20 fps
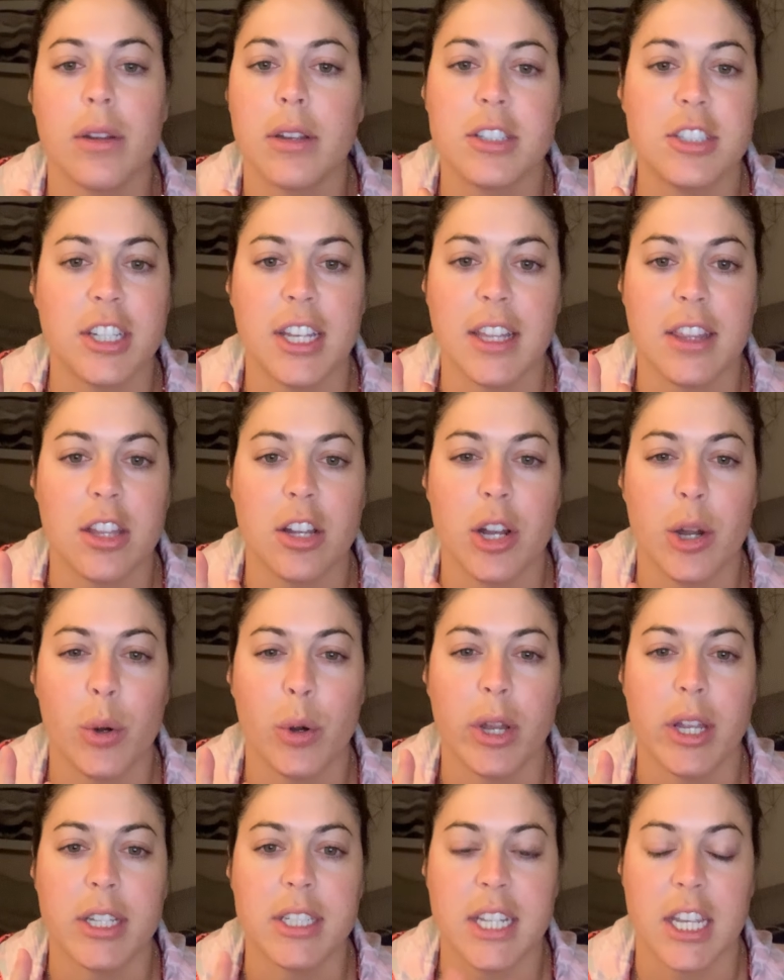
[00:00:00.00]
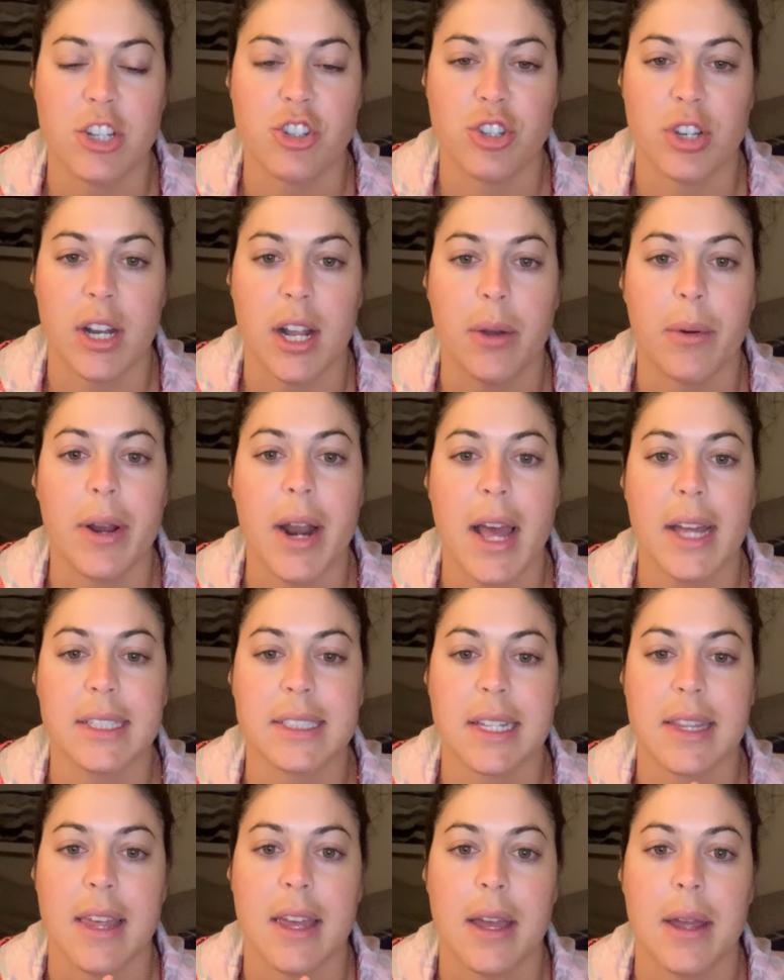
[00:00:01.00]
to get their orientation, I would
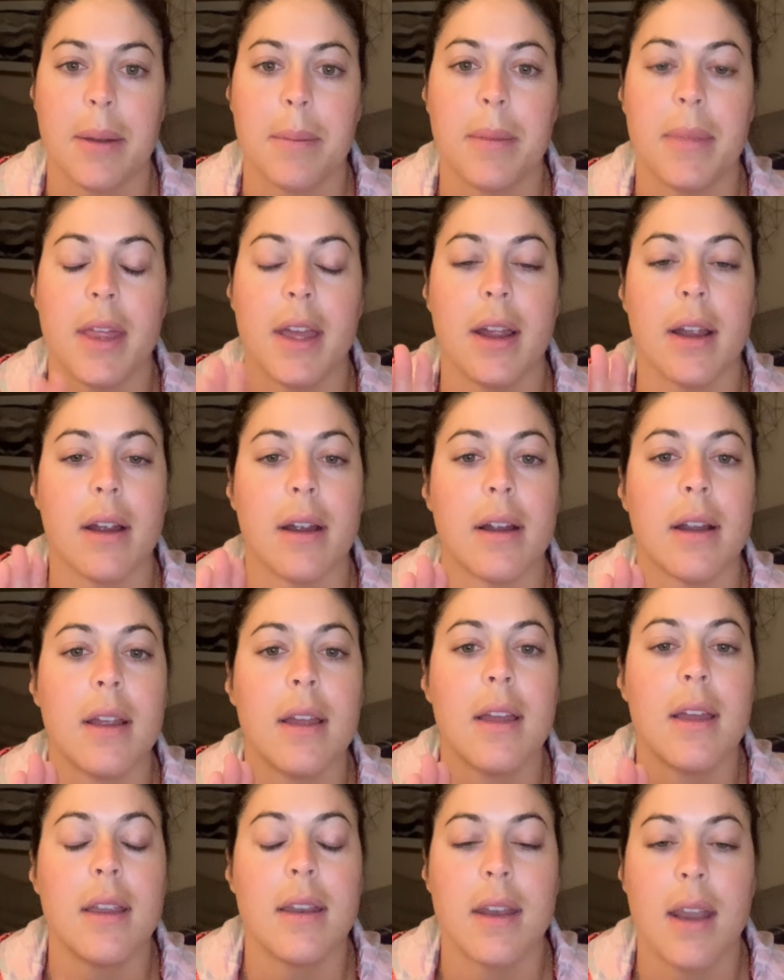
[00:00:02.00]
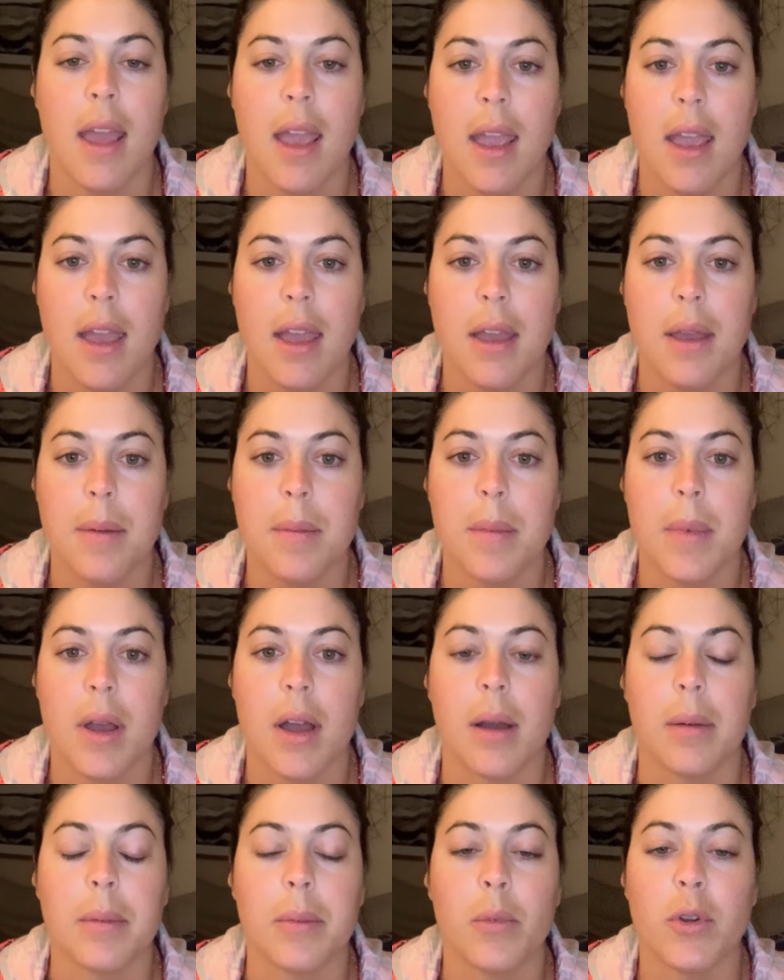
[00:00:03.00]
ask them their name,
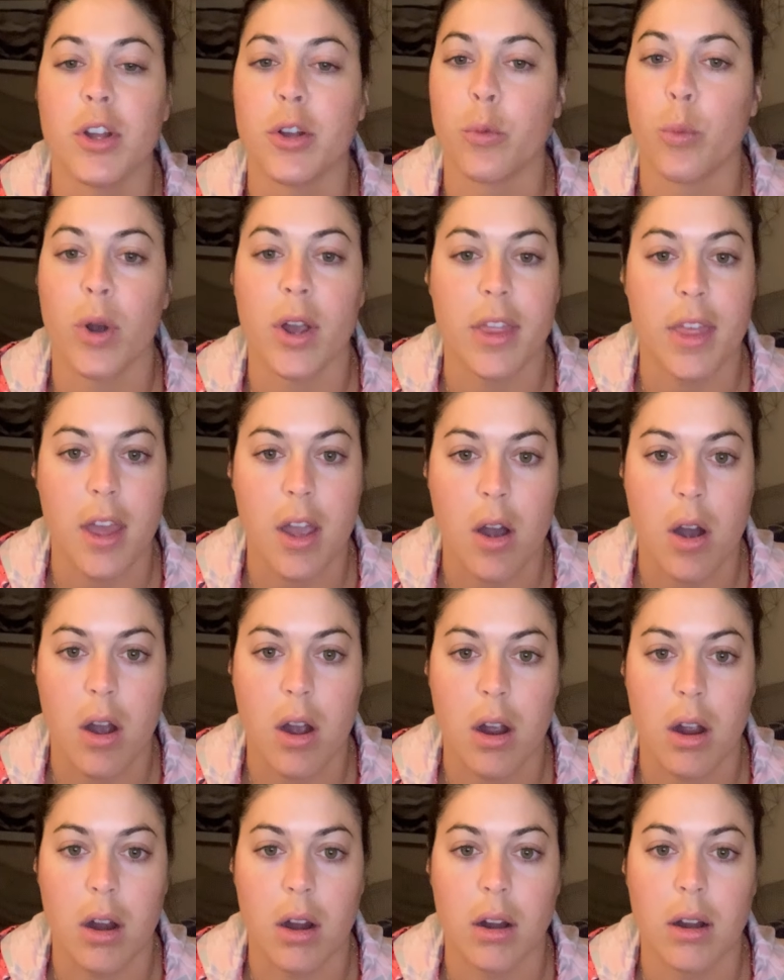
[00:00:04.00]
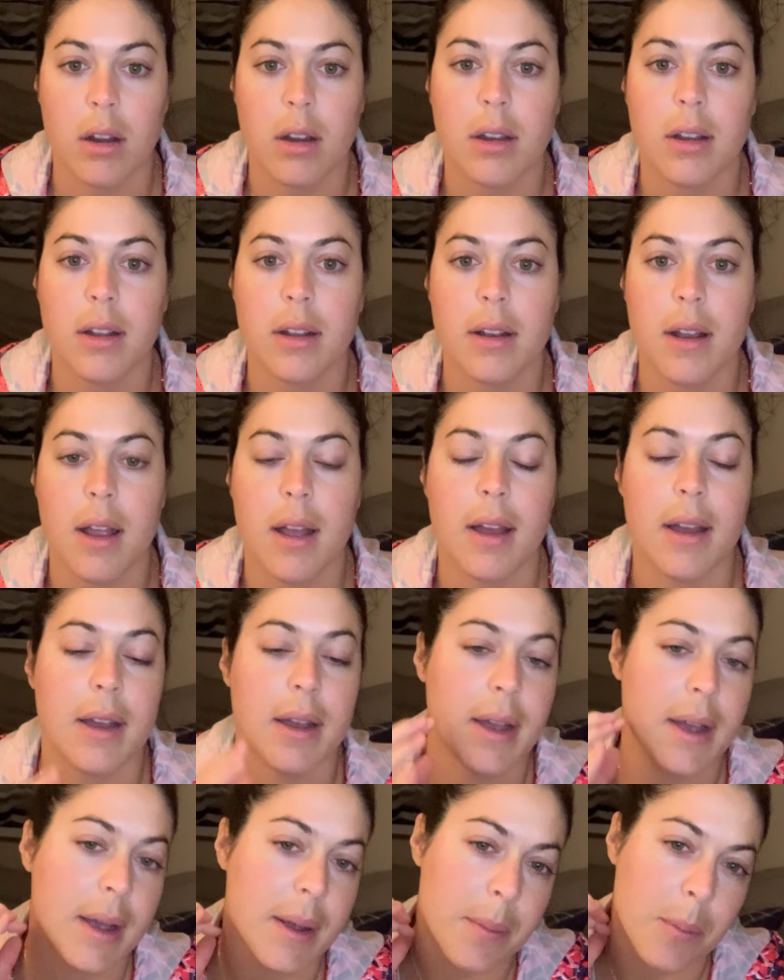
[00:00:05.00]
where they are,
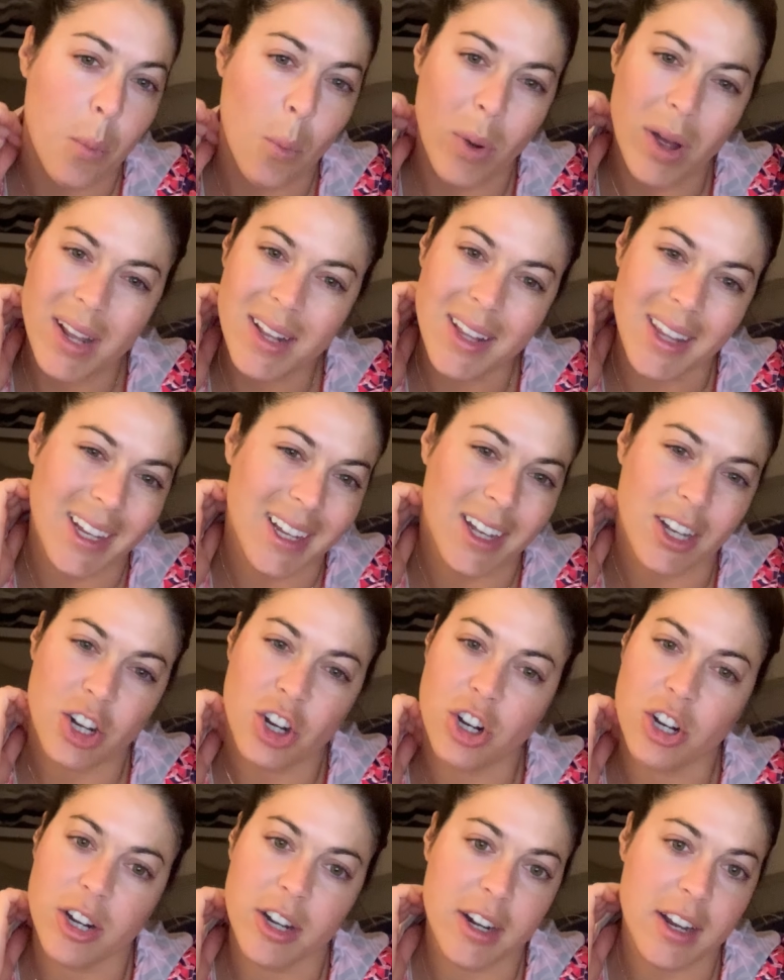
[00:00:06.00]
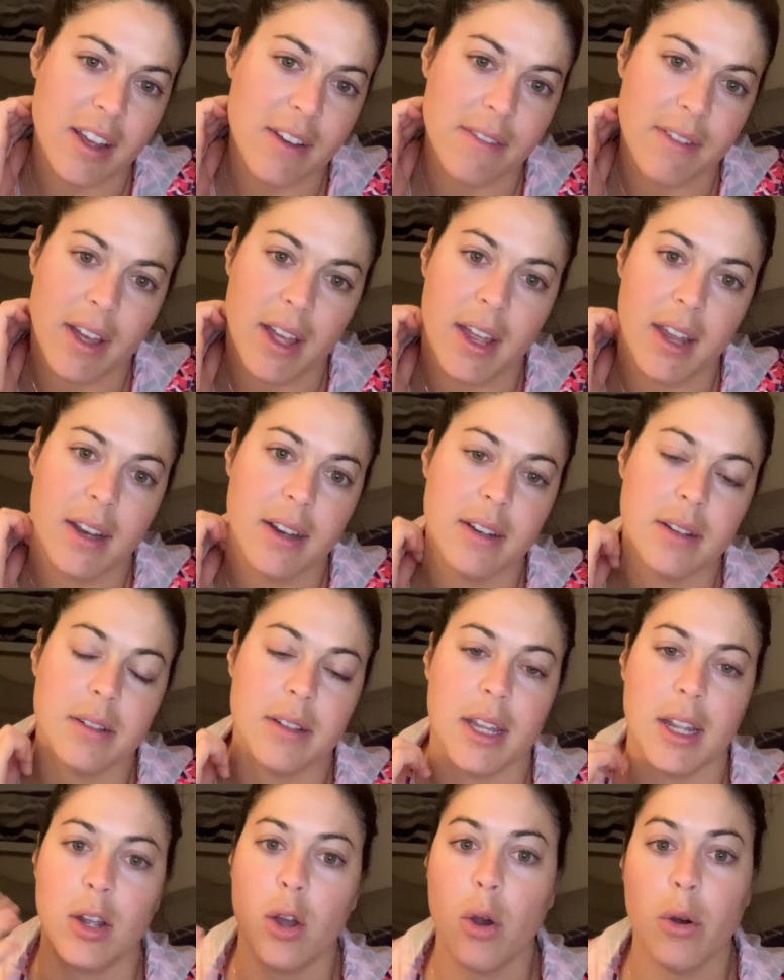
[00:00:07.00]
what like a current event
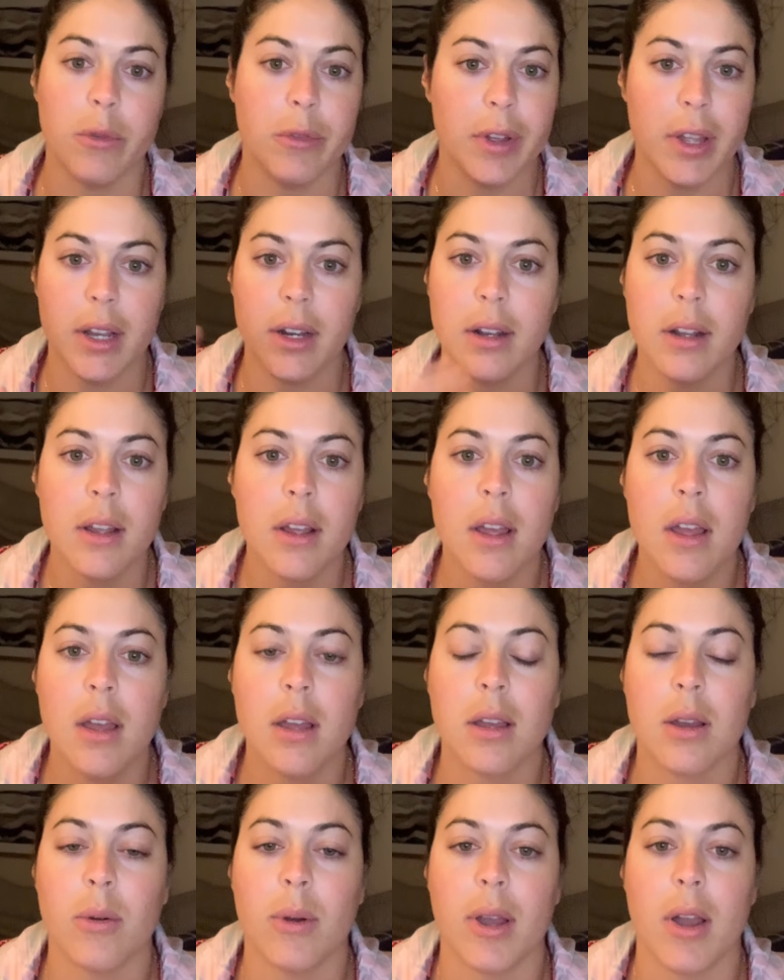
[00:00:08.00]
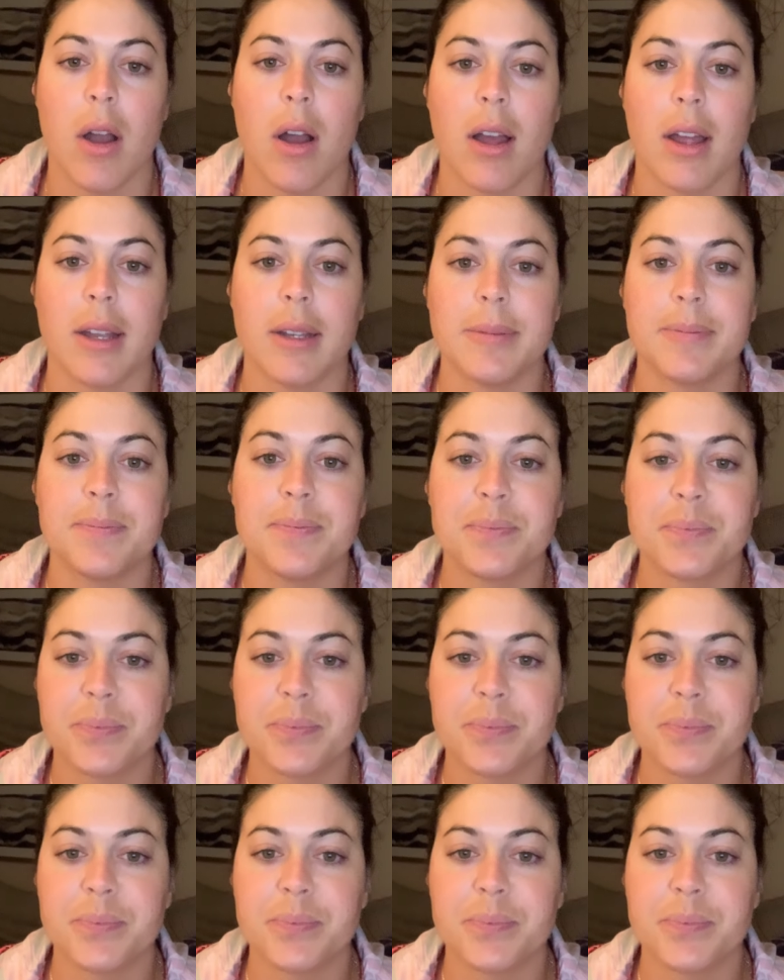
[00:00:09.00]
like COVID going on,